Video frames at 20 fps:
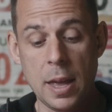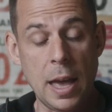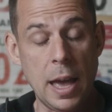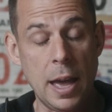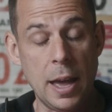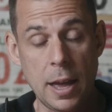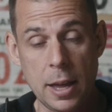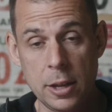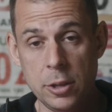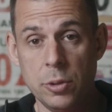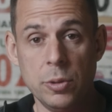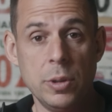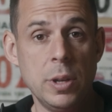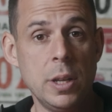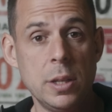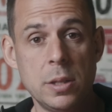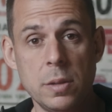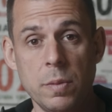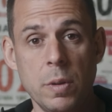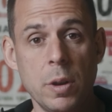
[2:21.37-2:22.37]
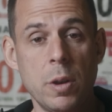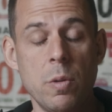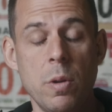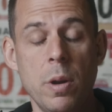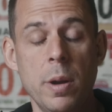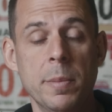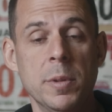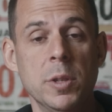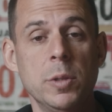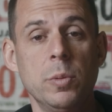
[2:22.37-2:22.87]
and your needs and
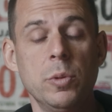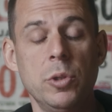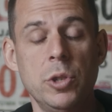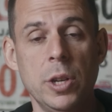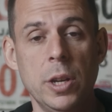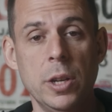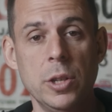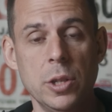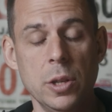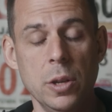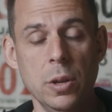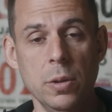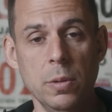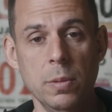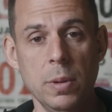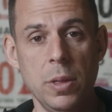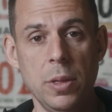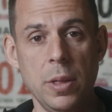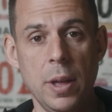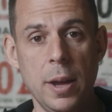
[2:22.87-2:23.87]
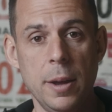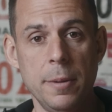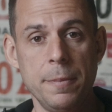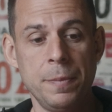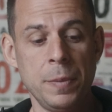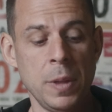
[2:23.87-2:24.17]
requirements will change along with that.